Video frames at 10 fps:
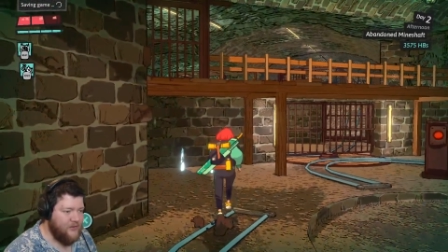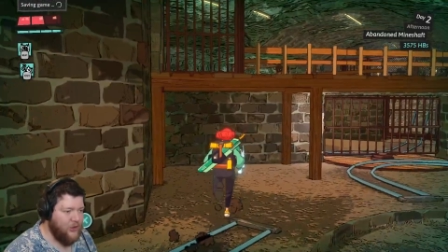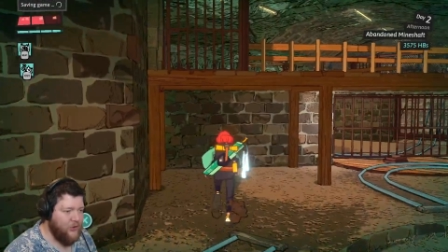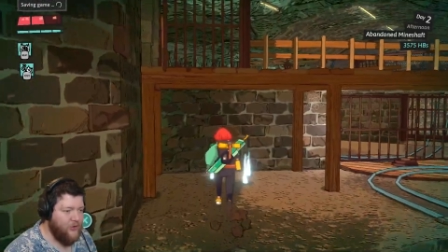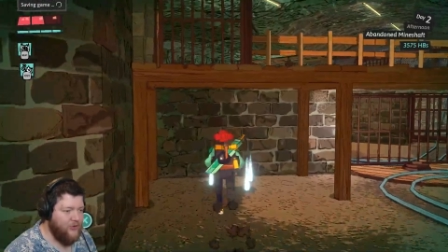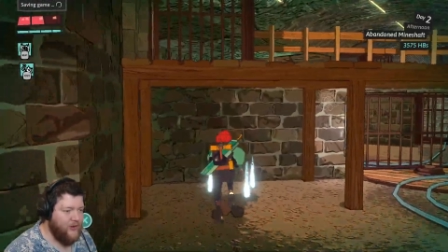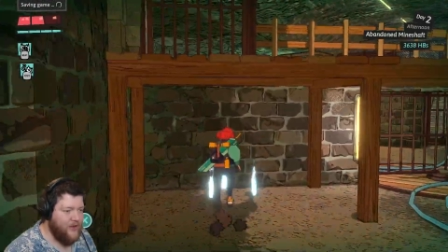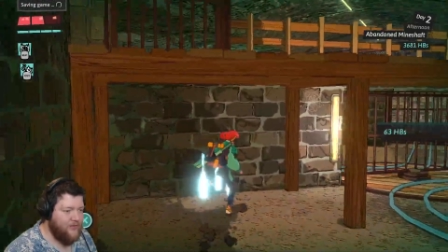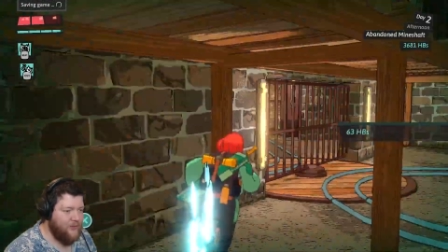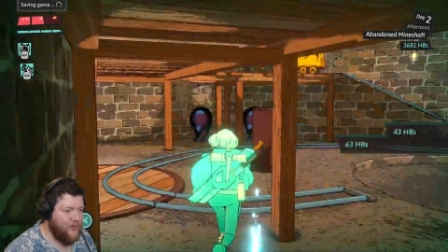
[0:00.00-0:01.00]
Don't
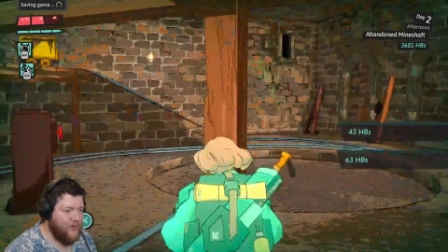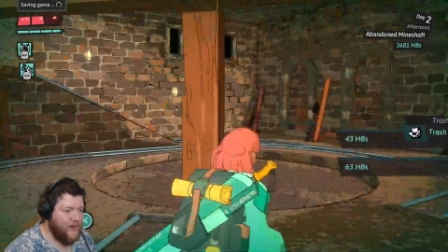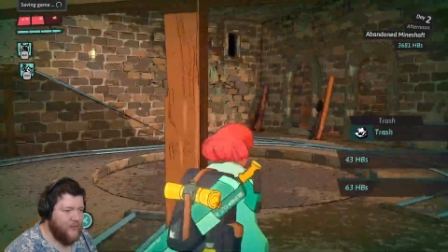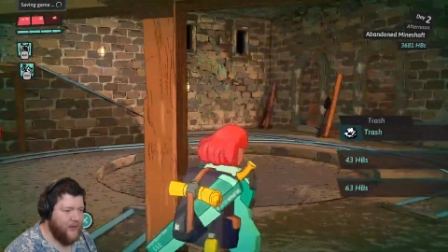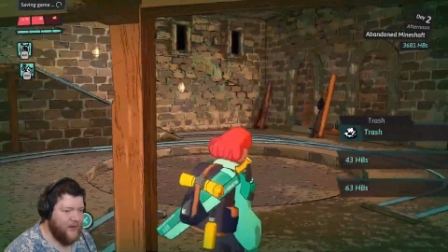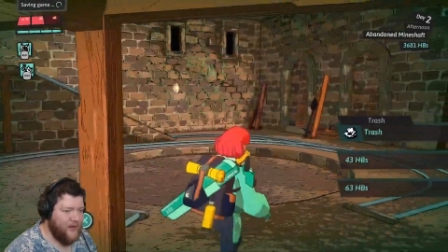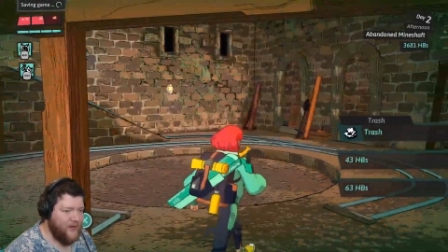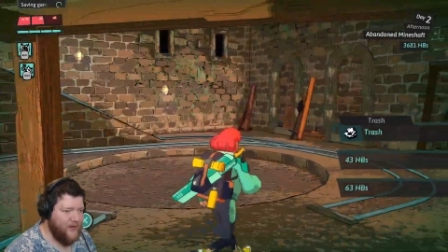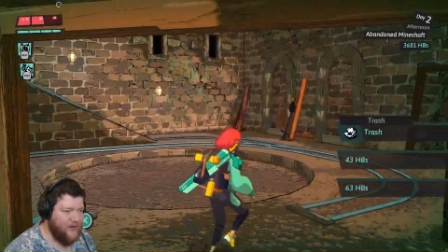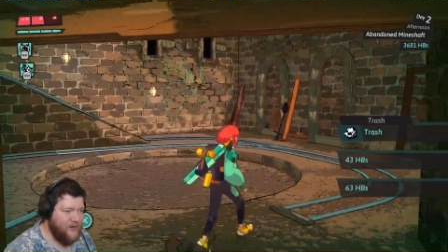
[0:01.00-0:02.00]
even worry about it.
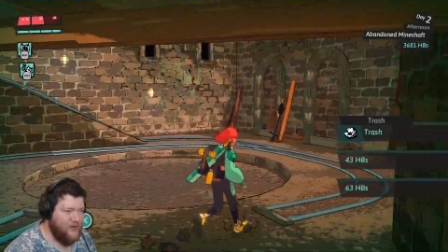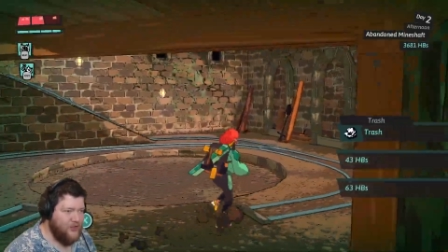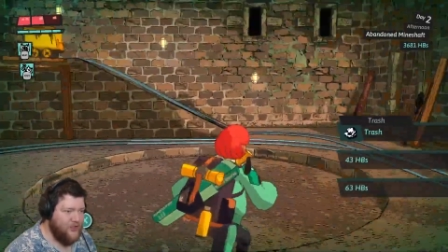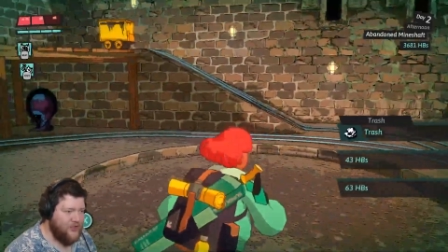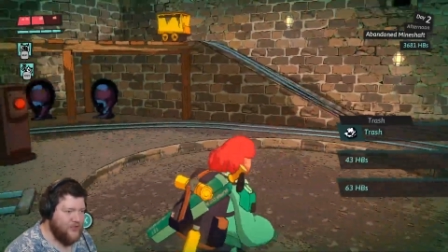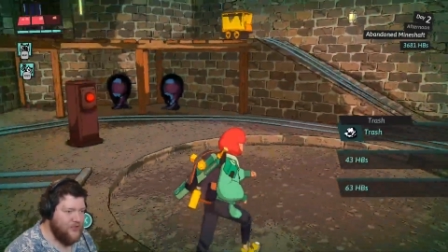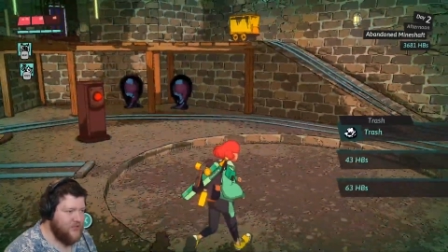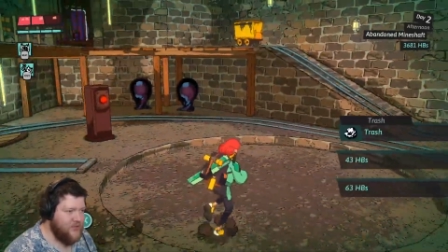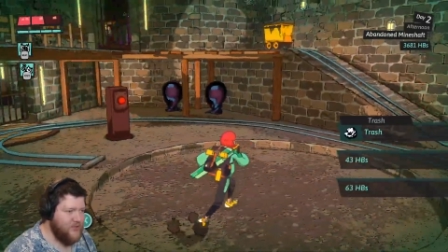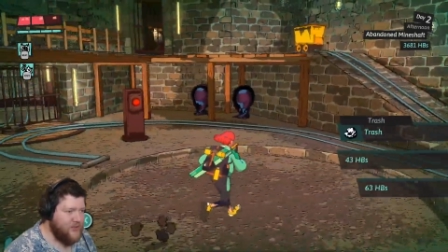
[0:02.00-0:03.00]

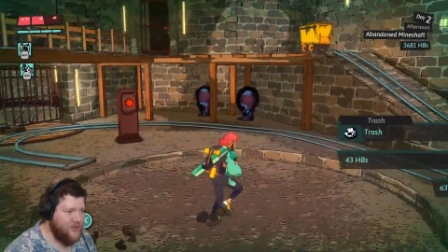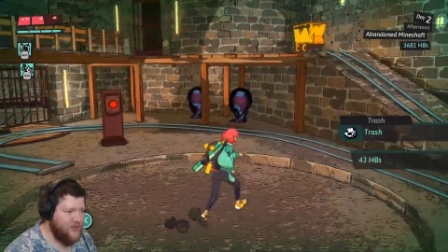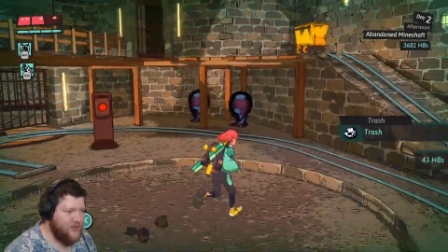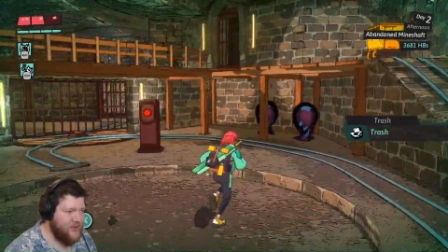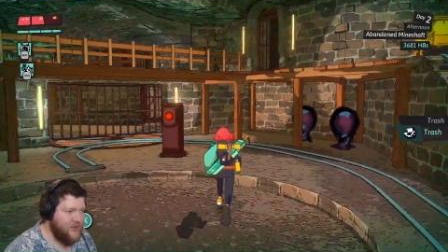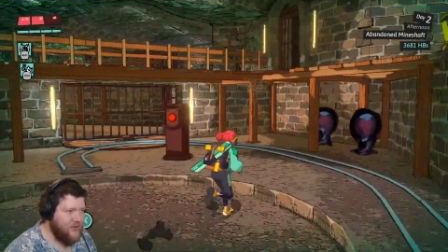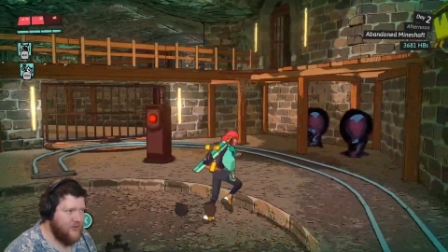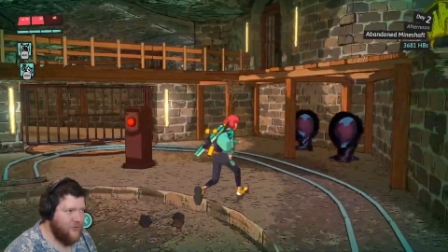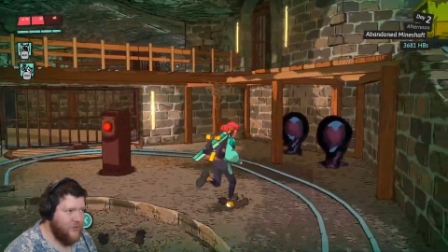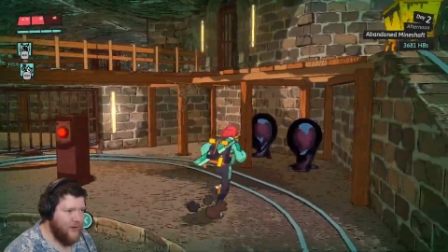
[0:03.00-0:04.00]
Just
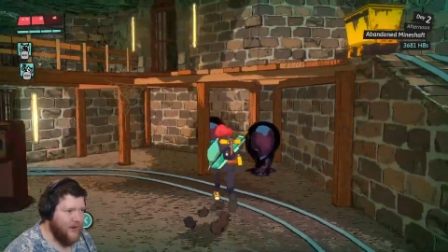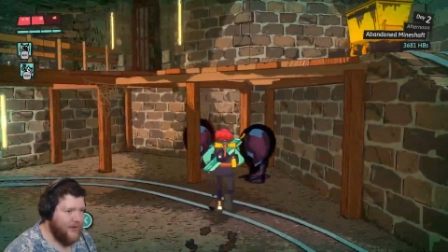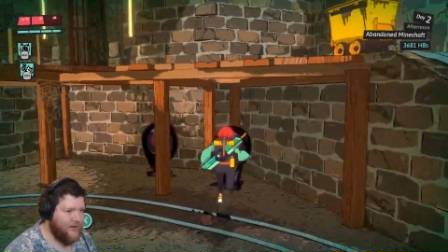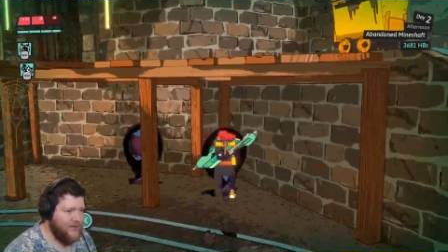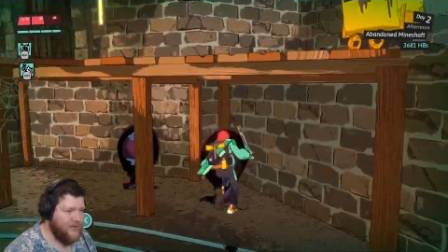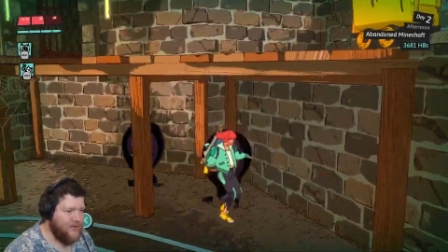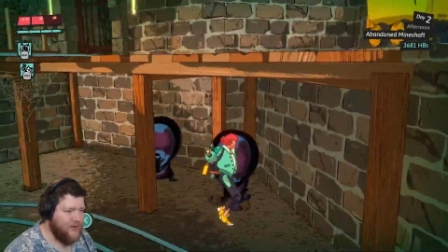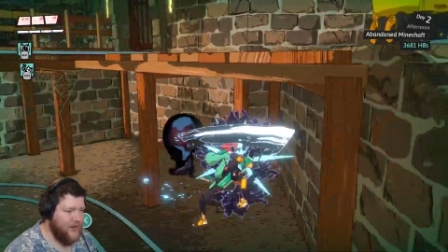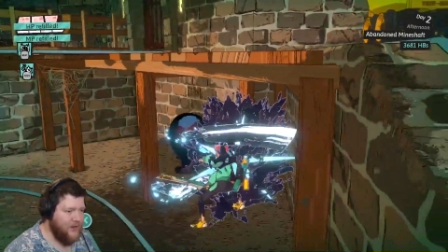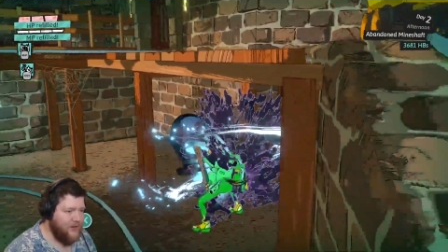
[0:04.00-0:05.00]
relax. Okay,